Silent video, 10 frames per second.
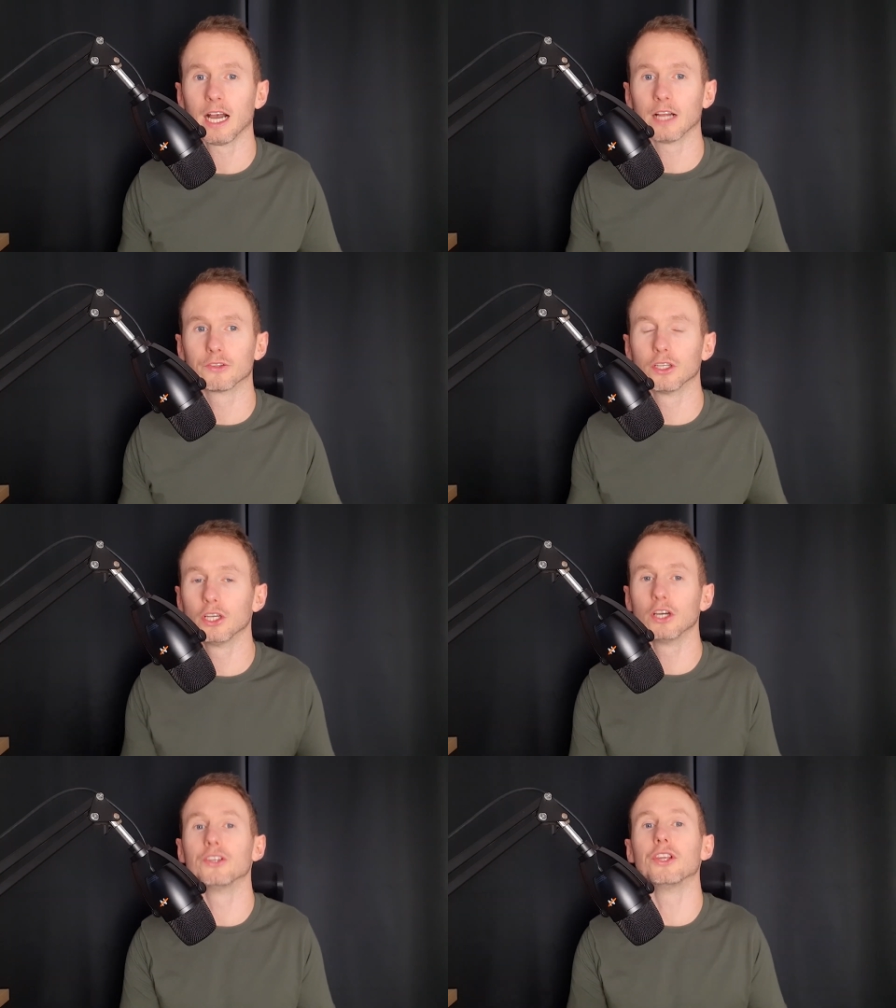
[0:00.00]
and to
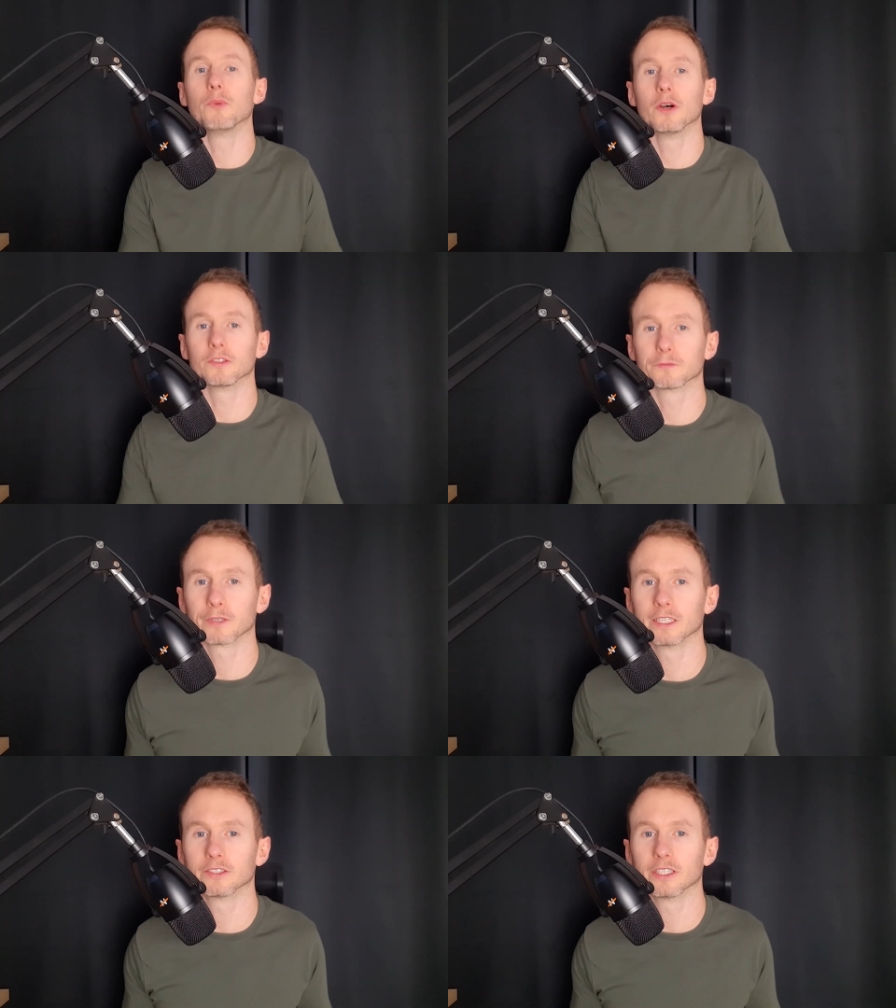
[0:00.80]
learn new words and
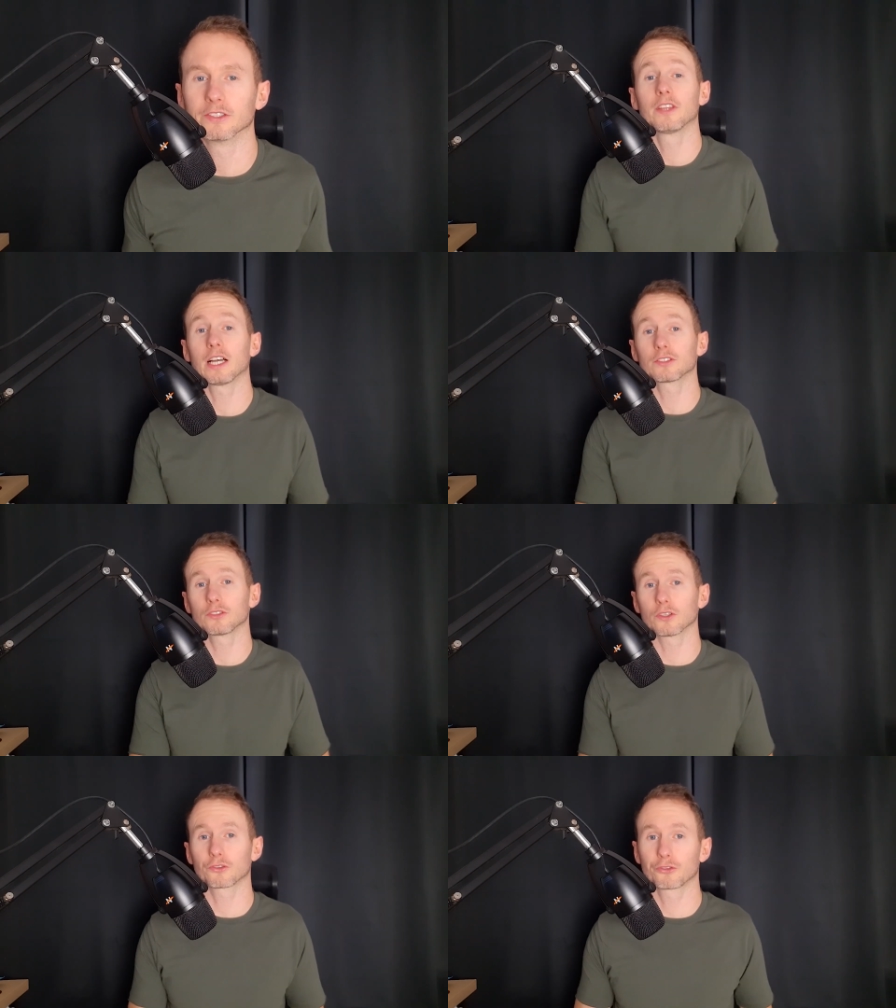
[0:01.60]
phrases. That's
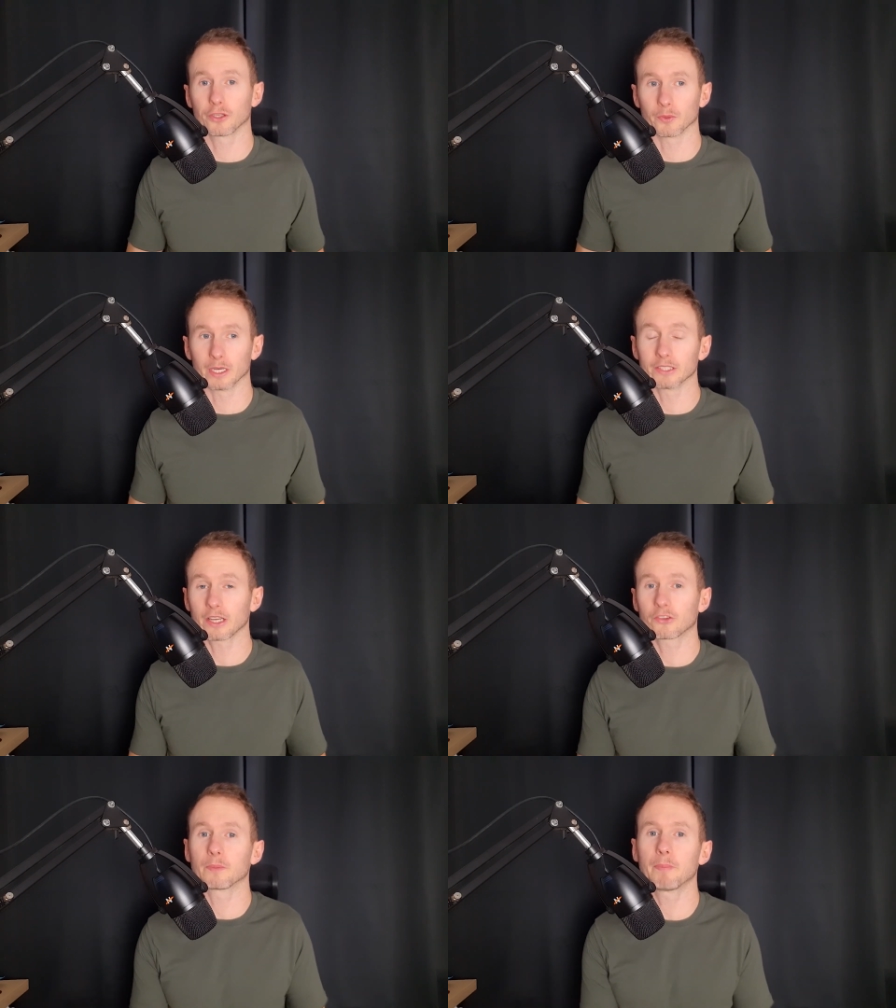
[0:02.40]
not true, and it's
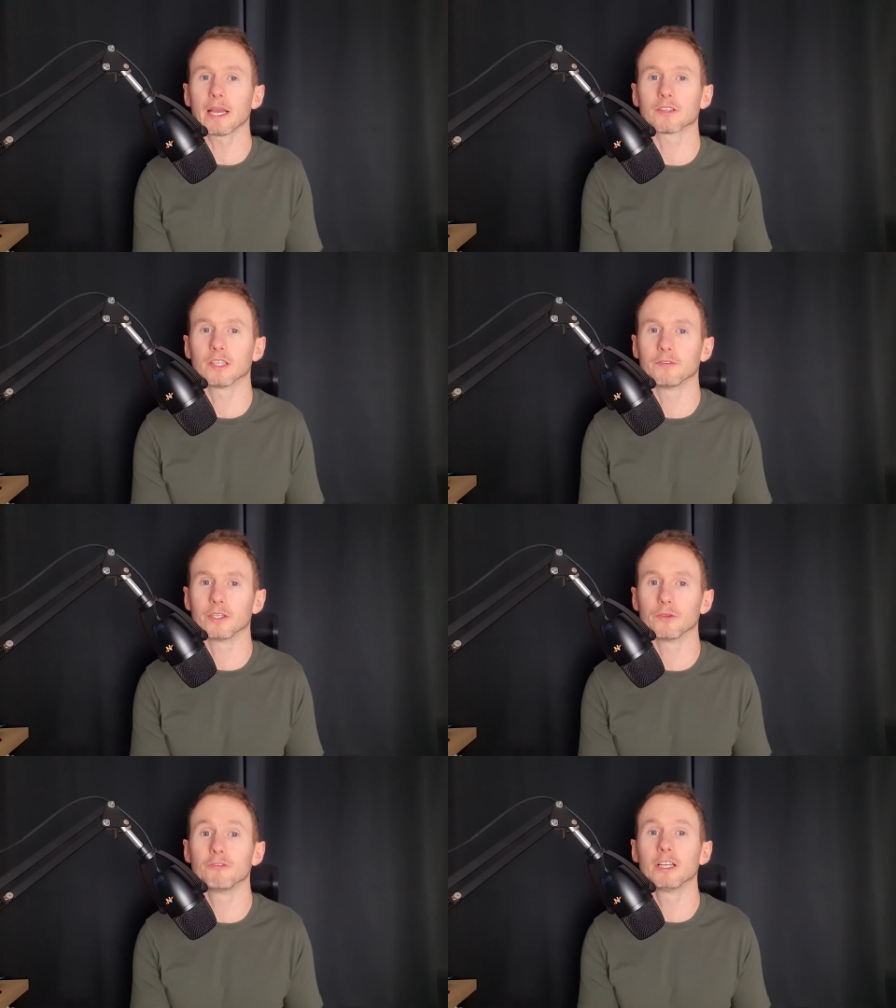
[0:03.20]
actually best if you
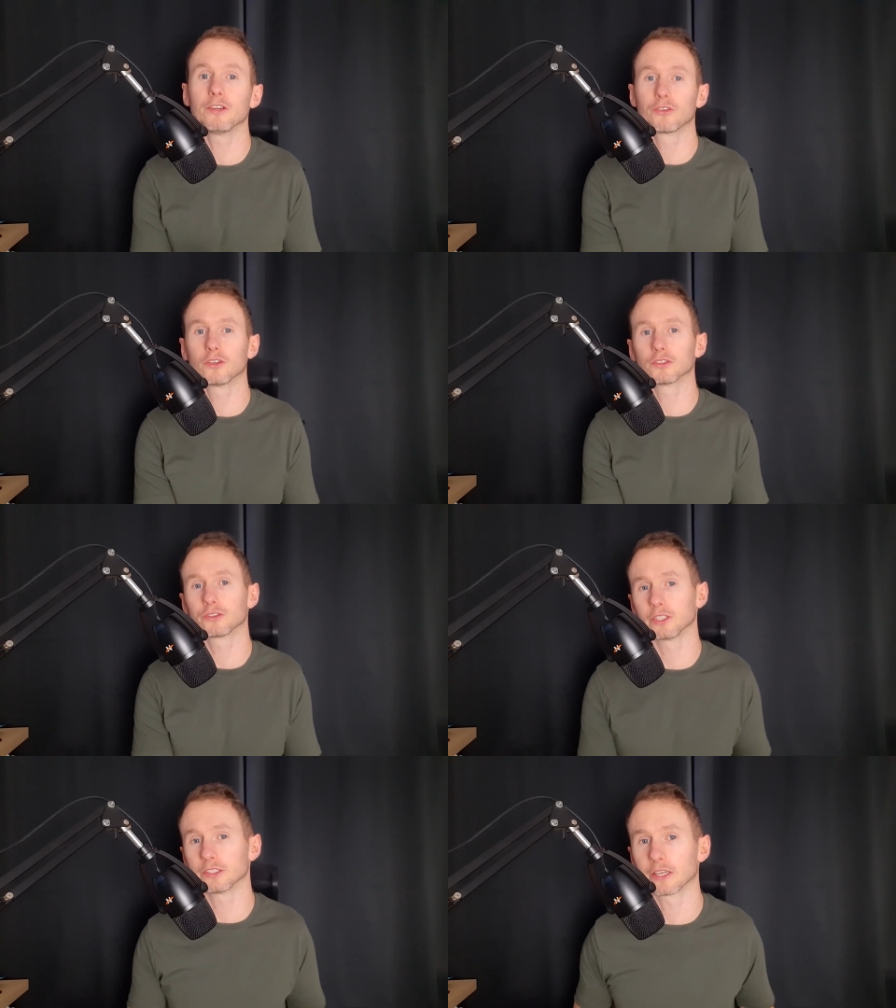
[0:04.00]
do really short
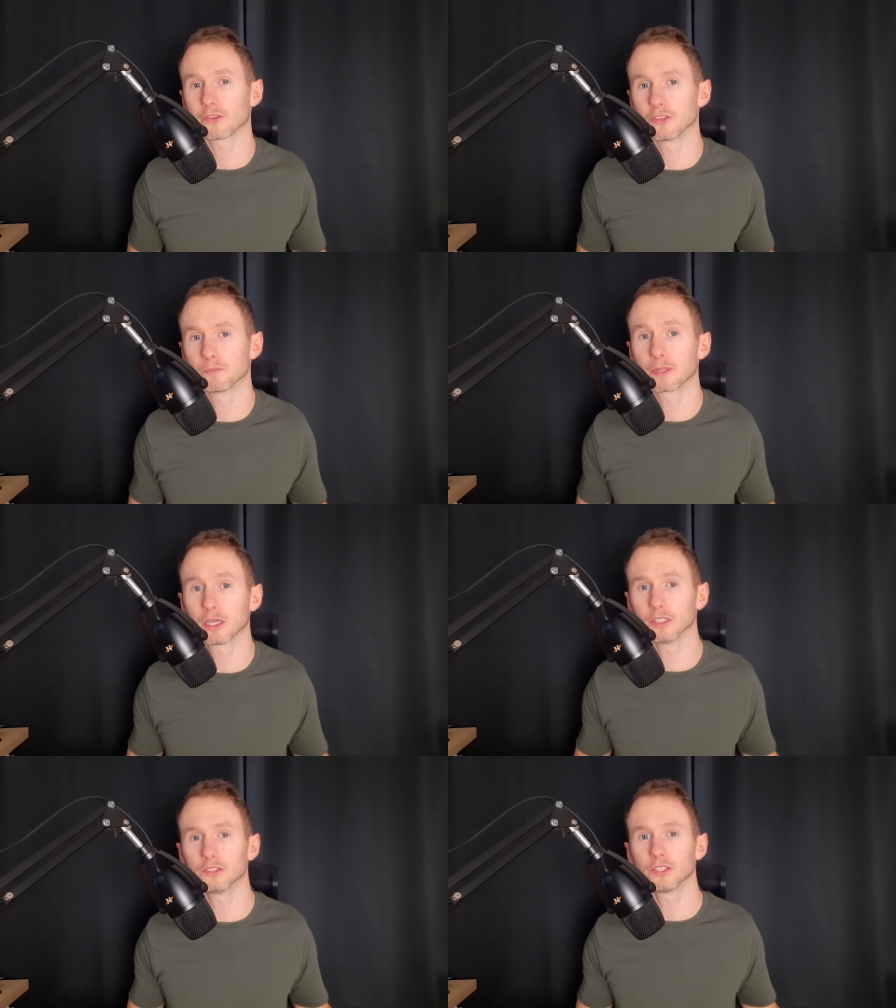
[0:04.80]
study sessions
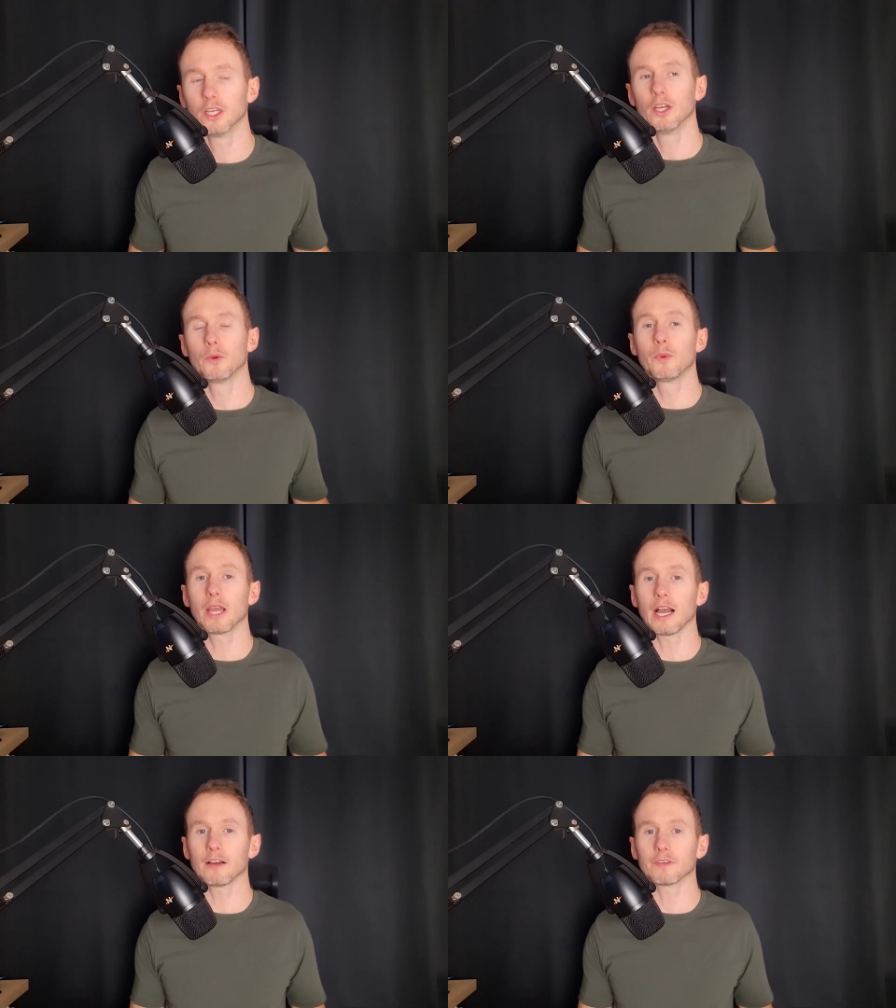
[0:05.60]
because we
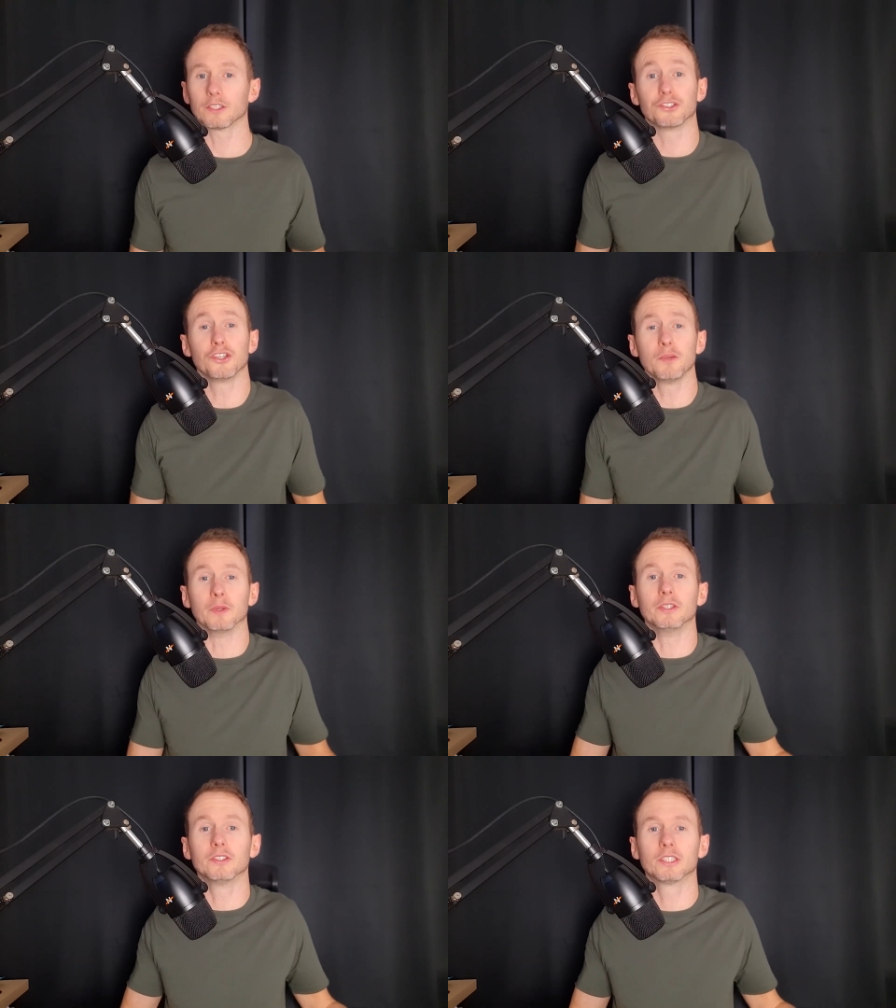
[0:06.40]
have, as
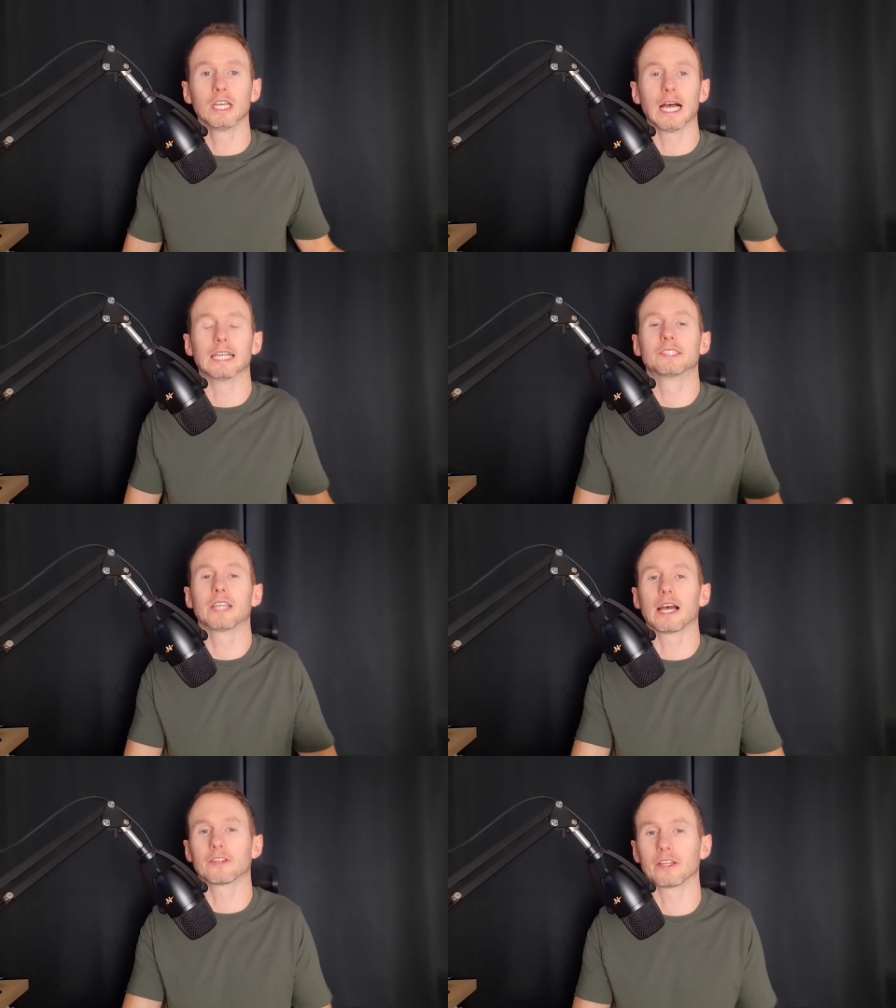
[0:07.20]
humans, a
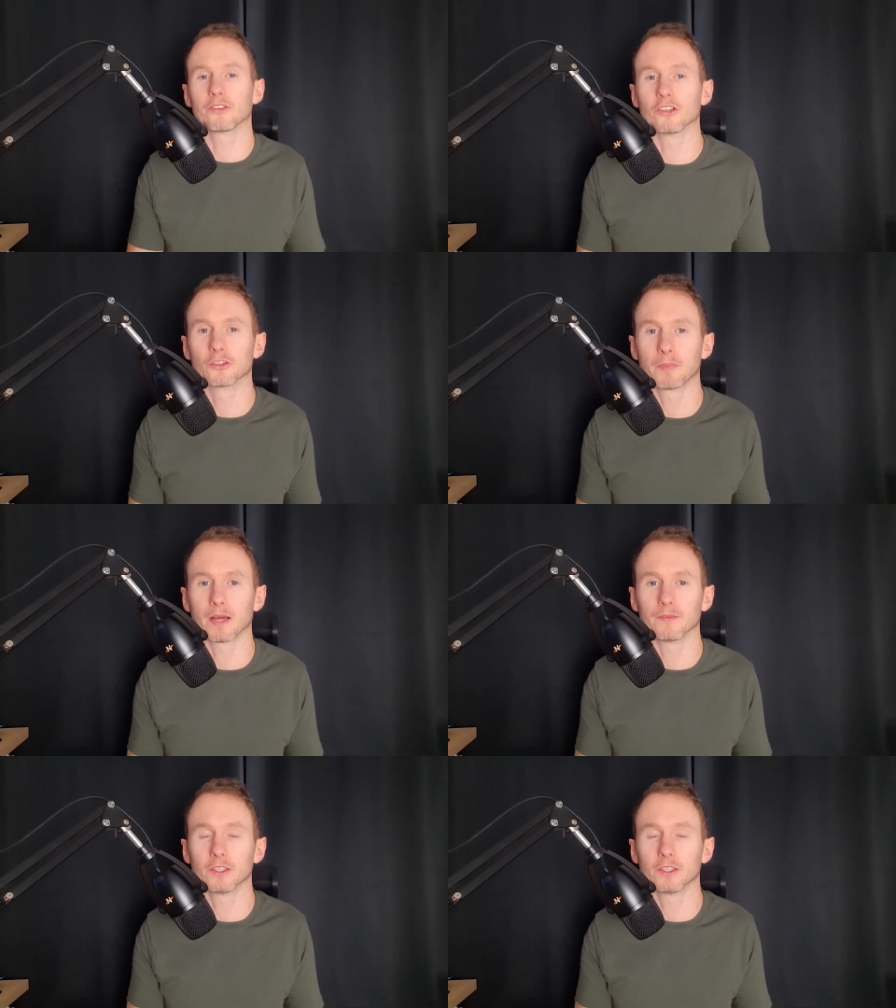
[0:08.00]
set attention span.